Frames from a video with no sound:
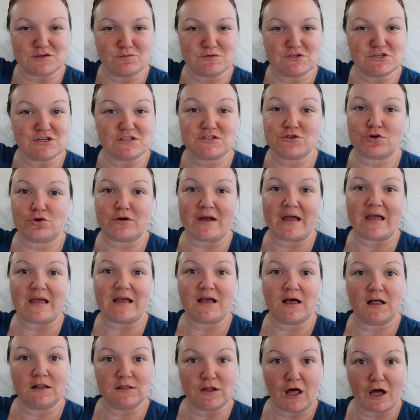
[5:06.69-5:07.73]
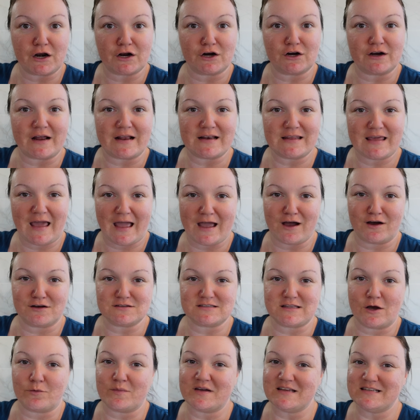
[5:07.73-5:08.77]
It would just create clutter and chaos
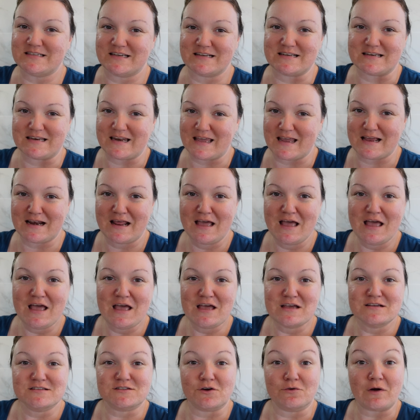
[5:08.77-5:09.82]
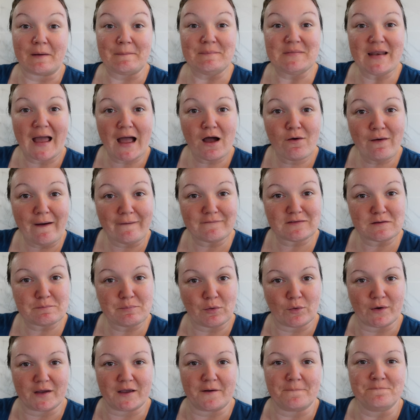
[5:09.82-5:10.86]
that we didn't need. So I'm now at the
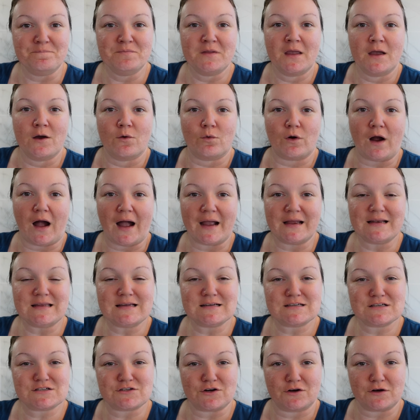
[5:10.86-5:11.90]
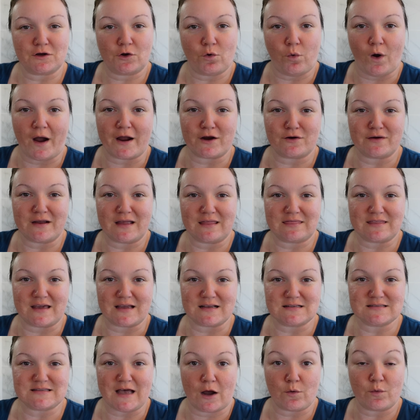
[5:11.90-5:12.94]
point where I need to start acquiring
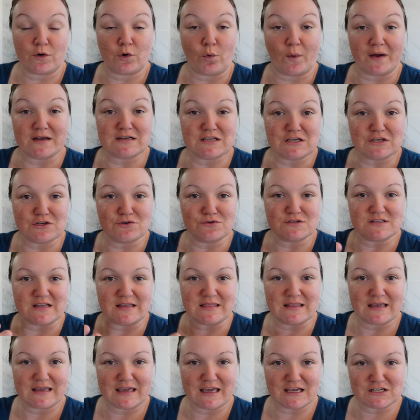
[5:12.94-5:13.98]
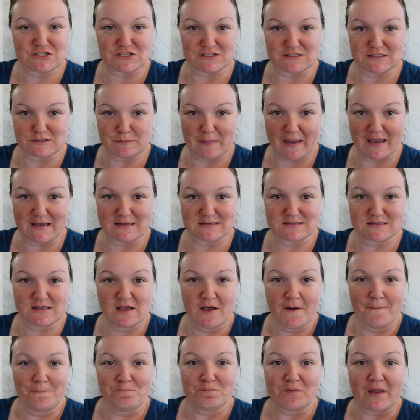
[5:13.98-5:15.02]
things that we're going to use in the kitchen space.
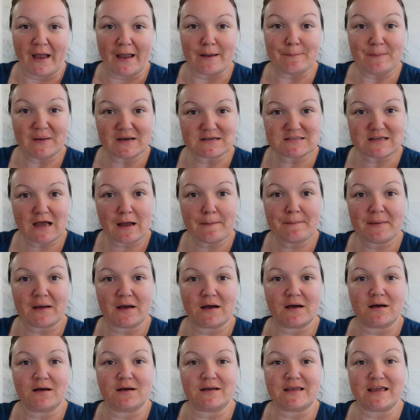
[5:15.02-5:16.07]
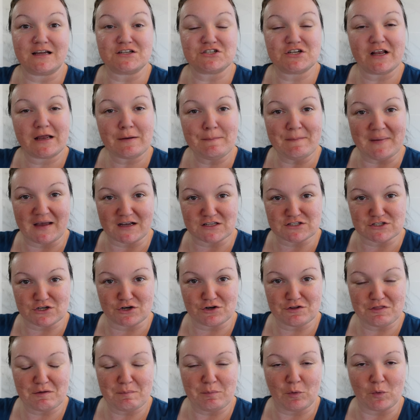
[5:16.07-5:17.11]
I picked up a KitchenAid
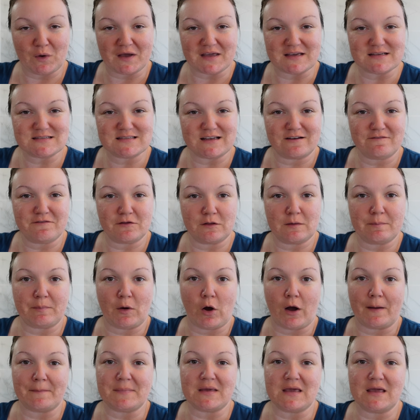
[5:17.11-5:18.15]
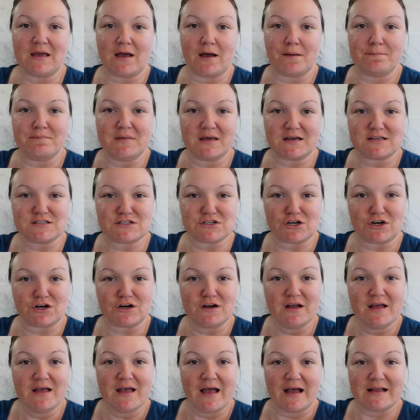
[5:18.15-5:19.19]
mixer. The boys and Philip bought me a
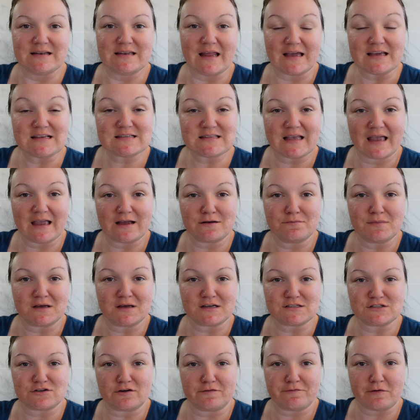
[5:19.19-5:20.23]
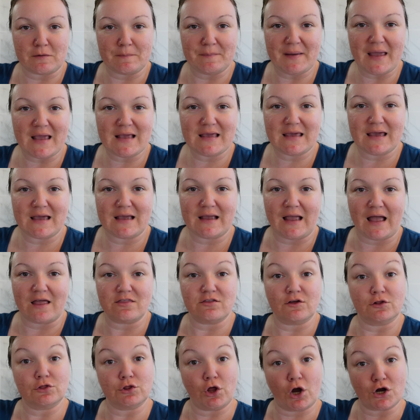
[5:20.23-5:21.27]
mixer, a nice hand mixer for baking and
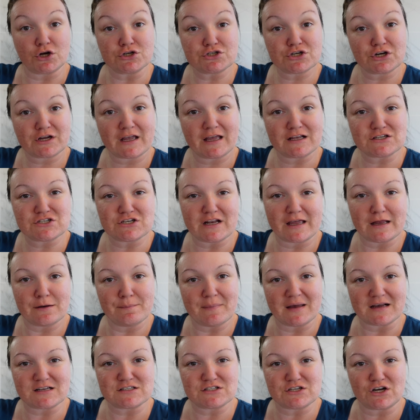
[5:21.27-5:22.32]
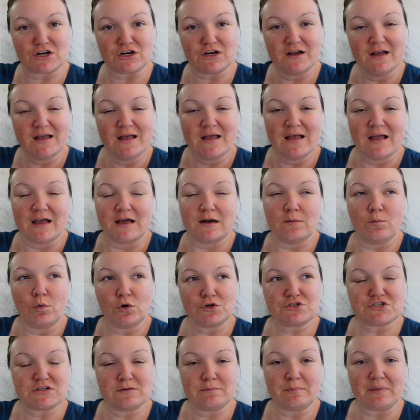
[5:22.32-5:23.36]
the larger KitchenAid mixer, an
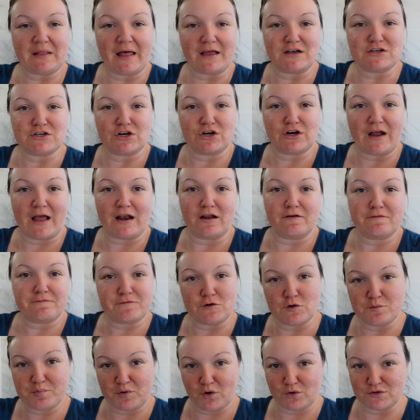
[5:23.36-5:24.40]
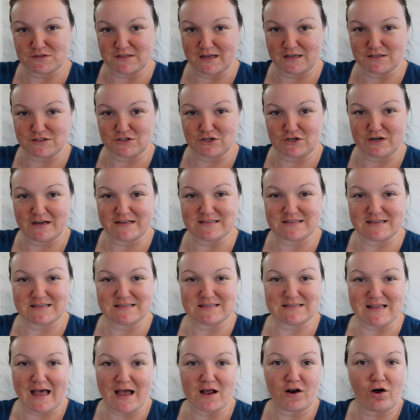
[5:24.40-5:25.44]
emulsion blender and a food processor. It's a
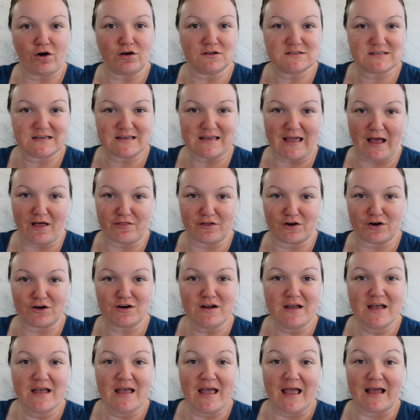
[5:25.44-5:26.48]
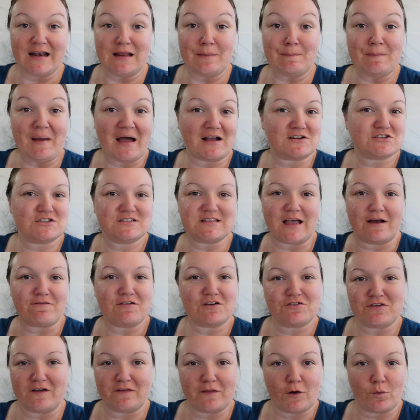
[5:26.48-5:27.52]
set all together and it matches
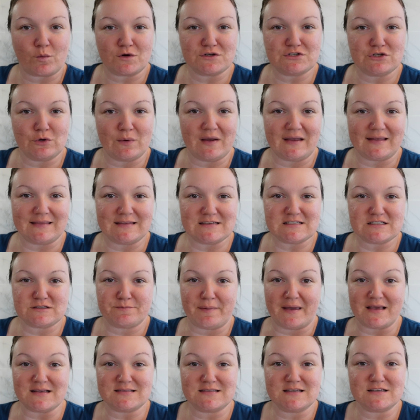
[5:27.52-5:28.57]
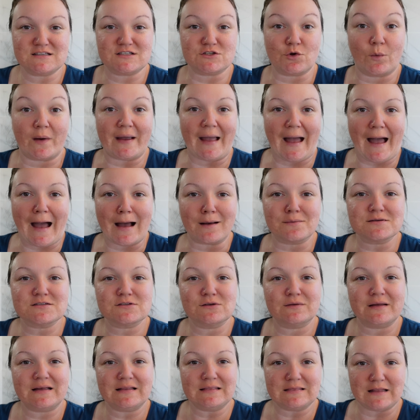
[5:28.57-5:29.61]
everything that we're doing in the spaces. So I
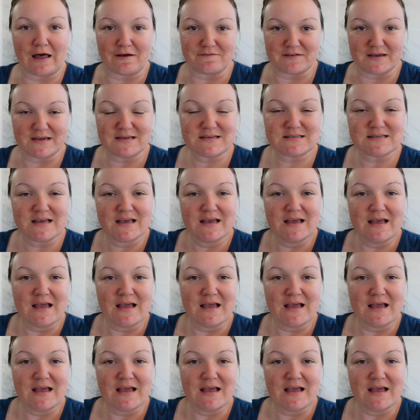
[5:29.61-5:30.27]
absolutely love it.